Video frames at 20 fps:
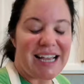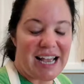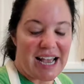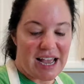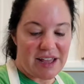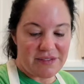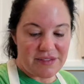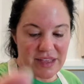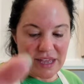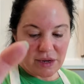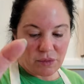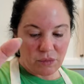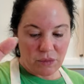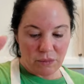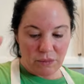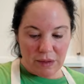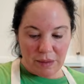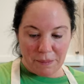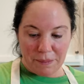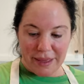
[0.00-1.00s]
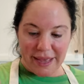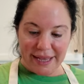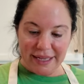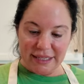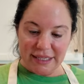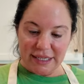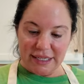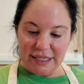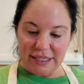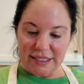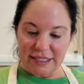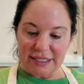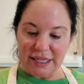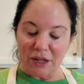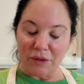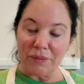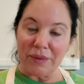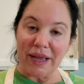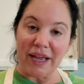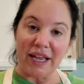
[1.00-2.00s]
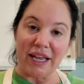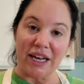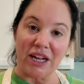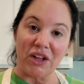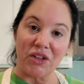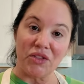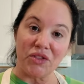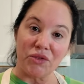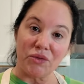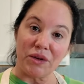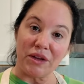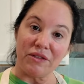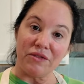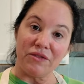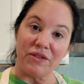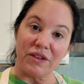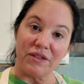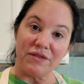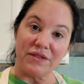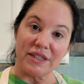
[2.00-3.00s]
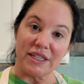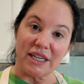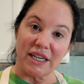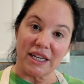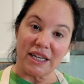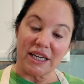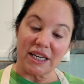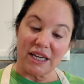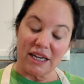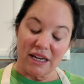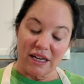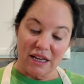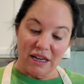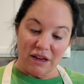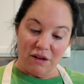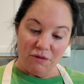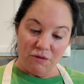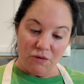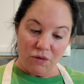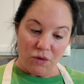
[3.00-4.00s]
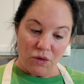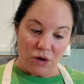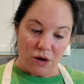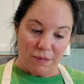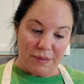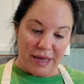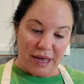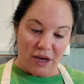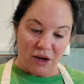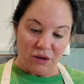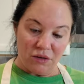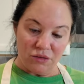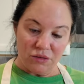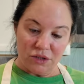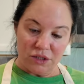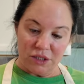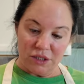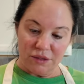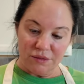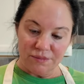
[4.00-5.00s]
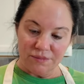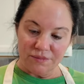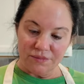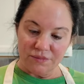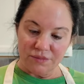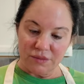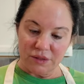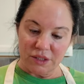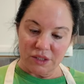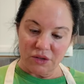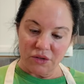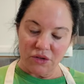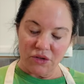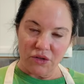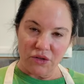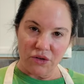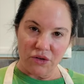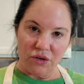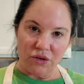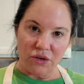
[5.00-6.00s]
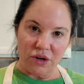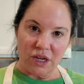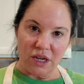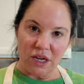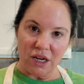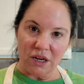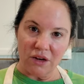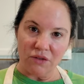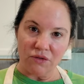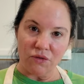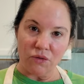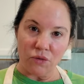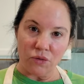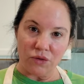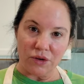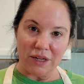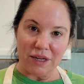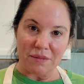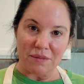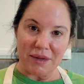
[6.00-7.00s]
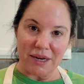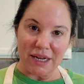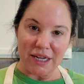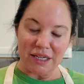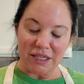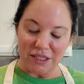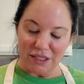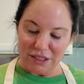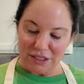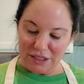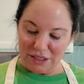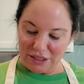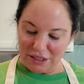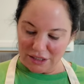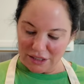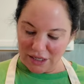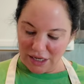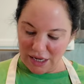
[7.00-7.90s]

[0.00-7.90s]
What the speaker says: And then when we bake this, I'll bake it at 350 for about 30 to 40 minutes.